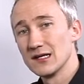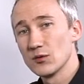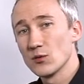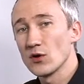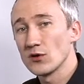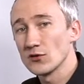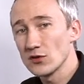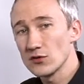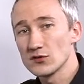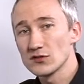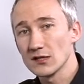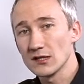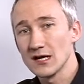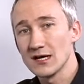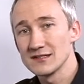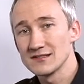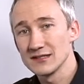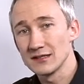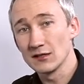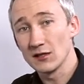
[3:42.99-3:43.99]
while
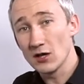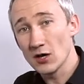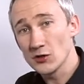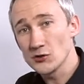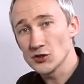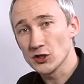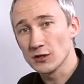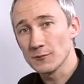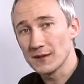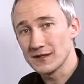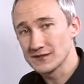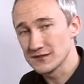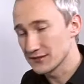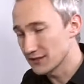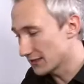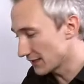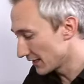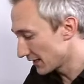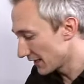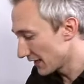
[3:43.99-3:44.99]
utilizing larger
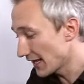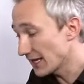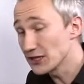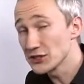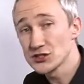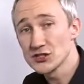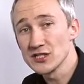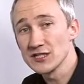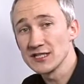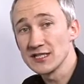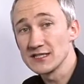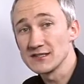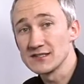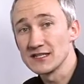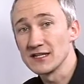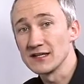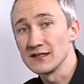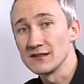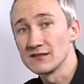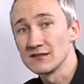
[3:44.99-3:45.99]
capacity HDD
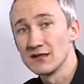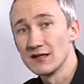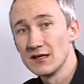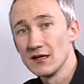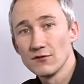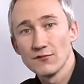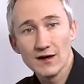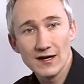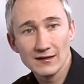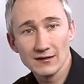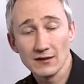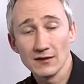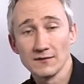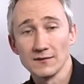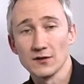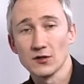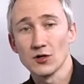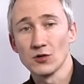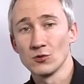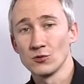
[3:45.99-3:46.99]
tiers for
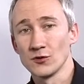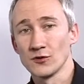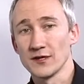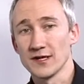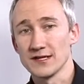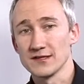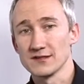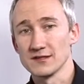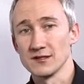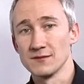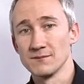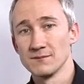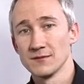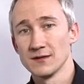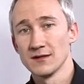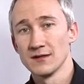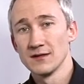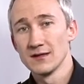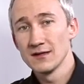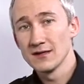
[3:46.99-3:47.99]
handling the colder data.
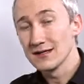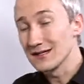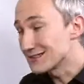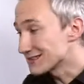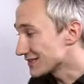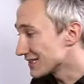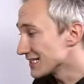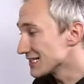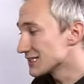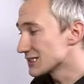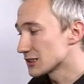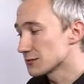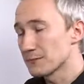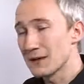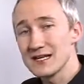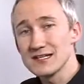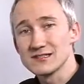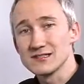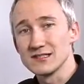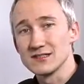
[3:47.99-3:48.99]
It's these
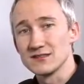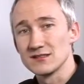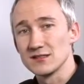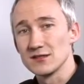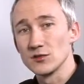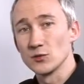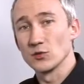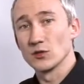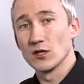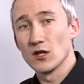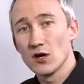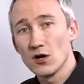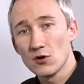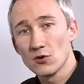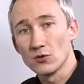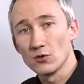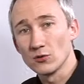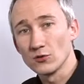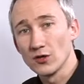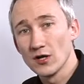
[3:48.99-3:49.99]
spaces that will
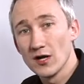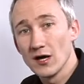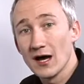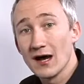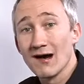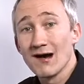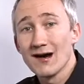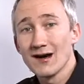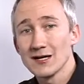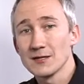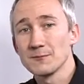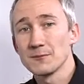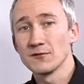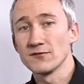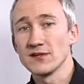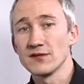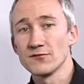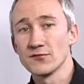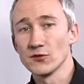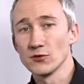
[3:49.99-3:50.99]
hold our
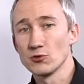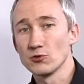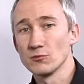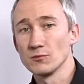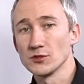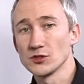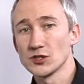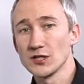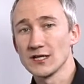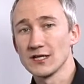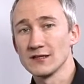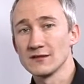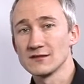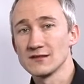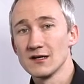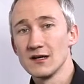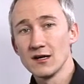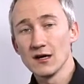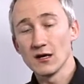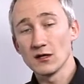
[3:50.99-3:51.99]
Hyper-V virtual
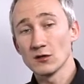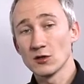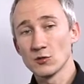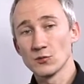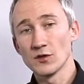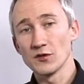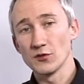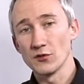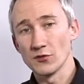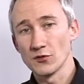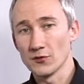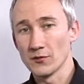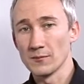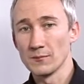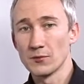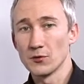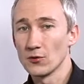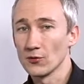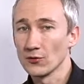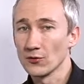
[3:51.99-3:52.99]
machines along with other
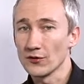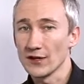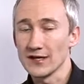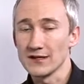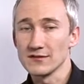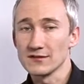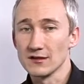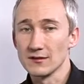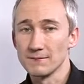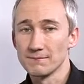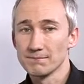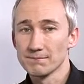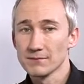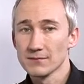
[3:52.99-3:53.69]
important data.